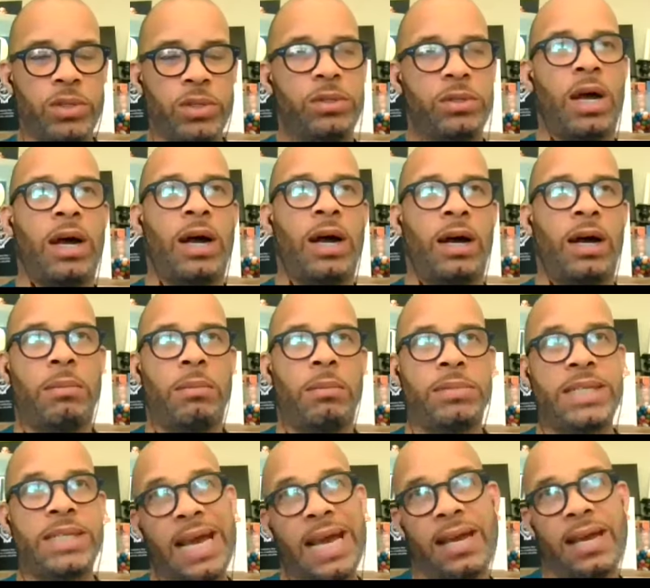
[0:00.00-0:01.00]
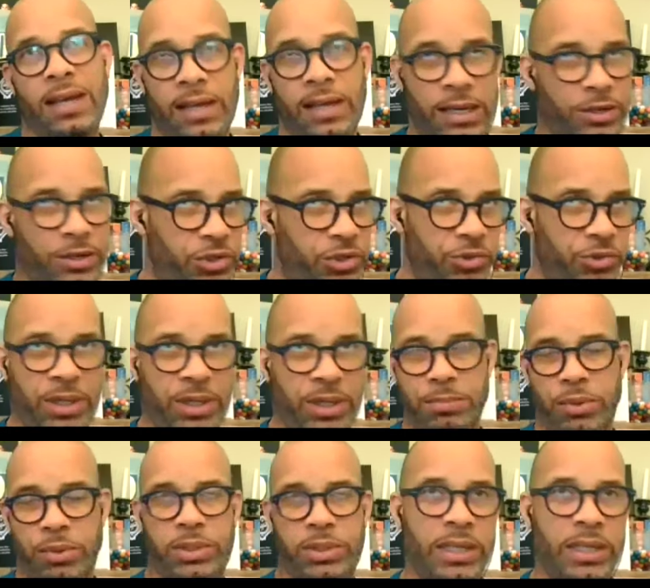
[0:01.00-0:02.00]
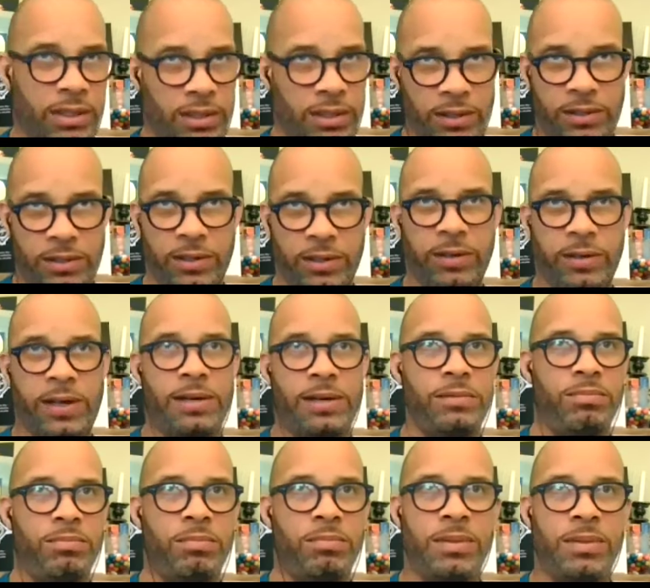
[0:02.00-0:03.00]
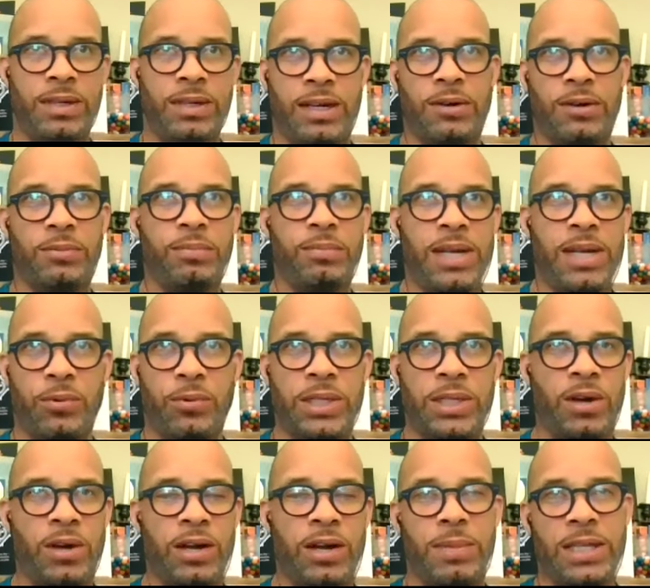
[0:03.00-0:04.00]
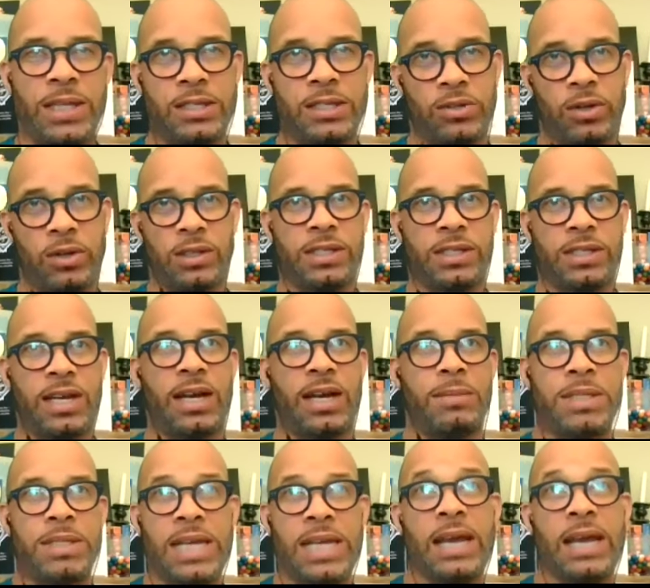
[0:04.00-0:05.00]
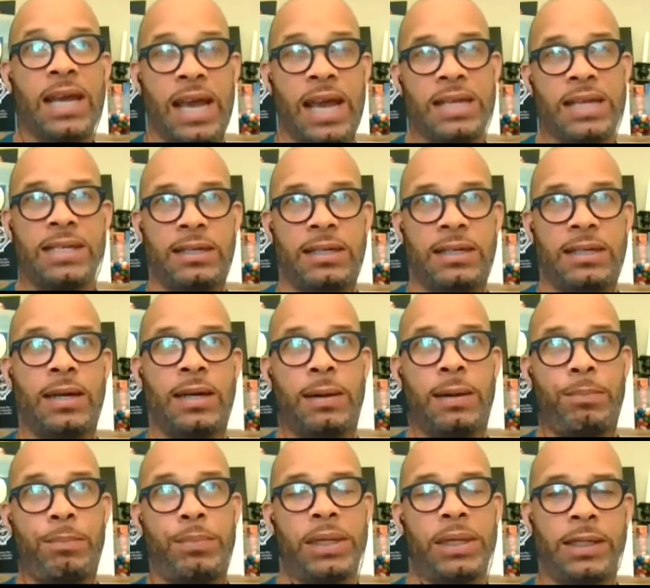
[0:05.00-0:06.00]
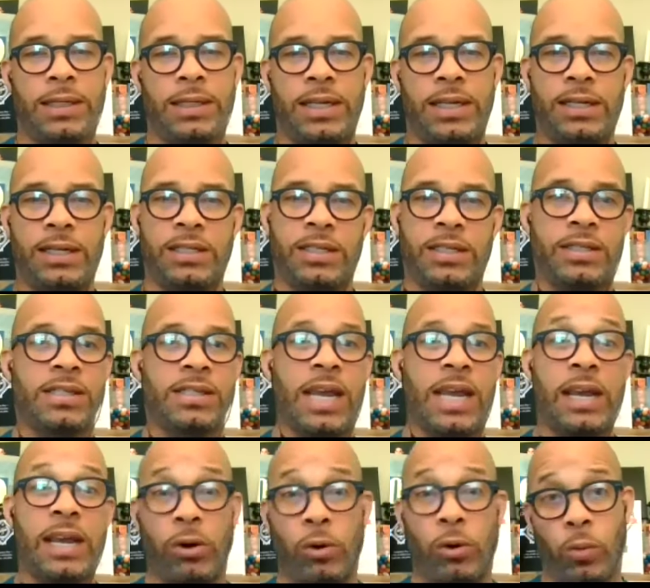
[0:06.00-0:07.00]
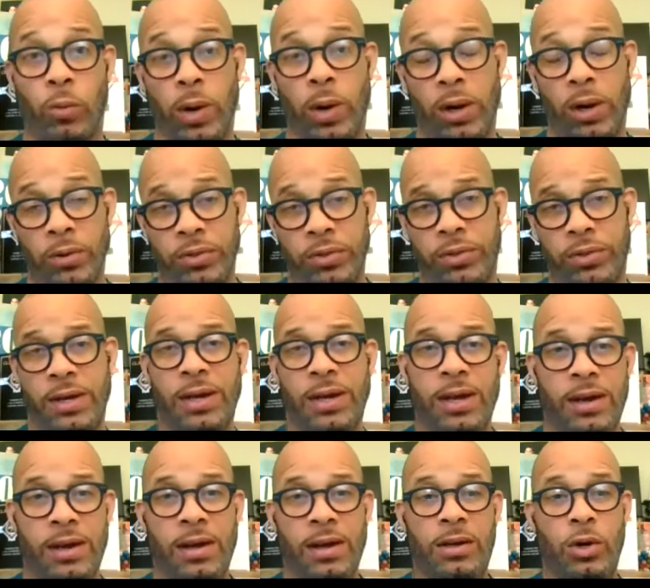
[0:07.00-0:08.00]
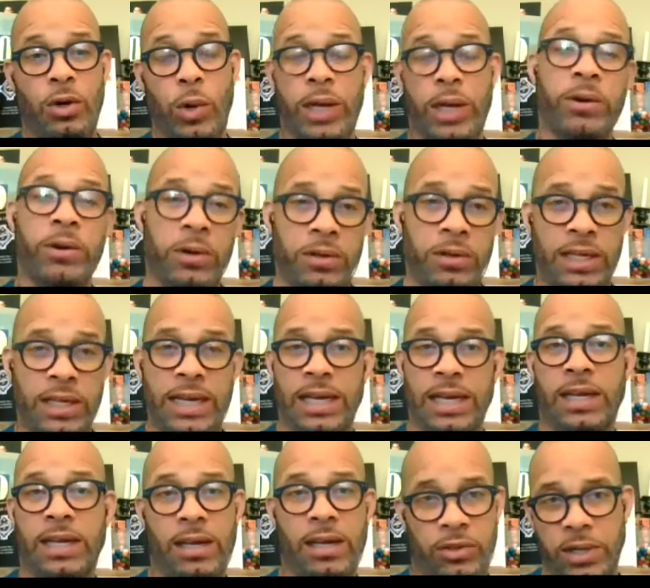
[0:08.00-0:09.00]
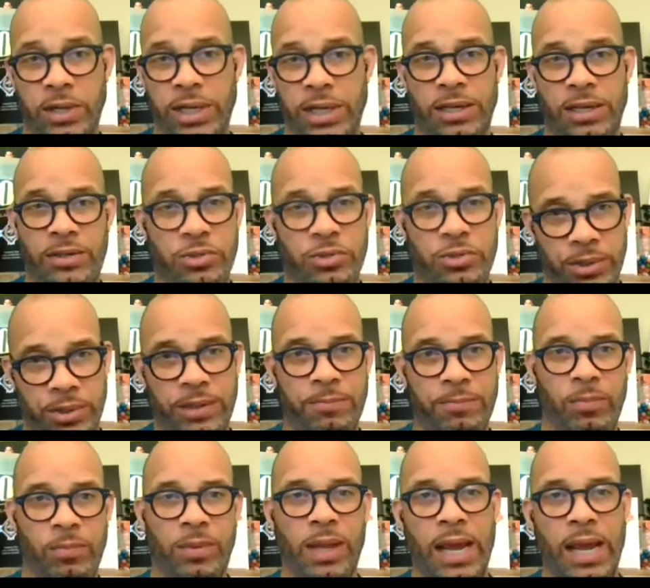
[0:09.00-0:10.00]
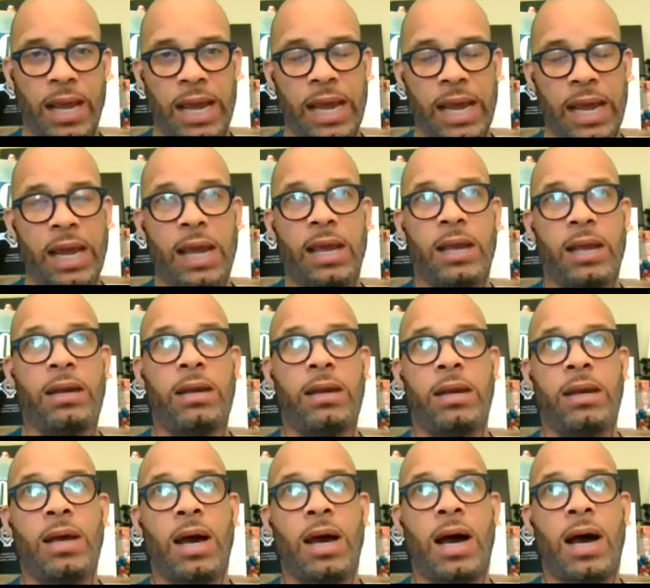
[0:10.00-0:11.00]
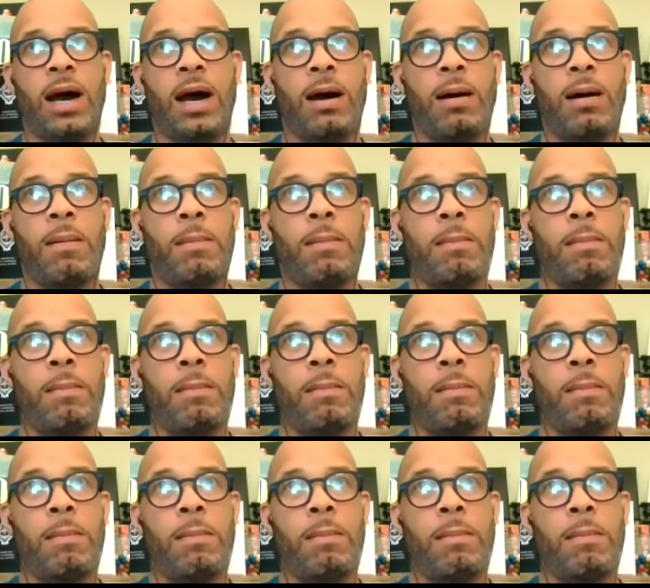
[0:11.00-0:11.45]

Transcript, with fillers: Uh, tech industry in particular, and you know, Nick, we talk about this all the time. Tech has an ability to scale wealth quicker than any other industry. And uh,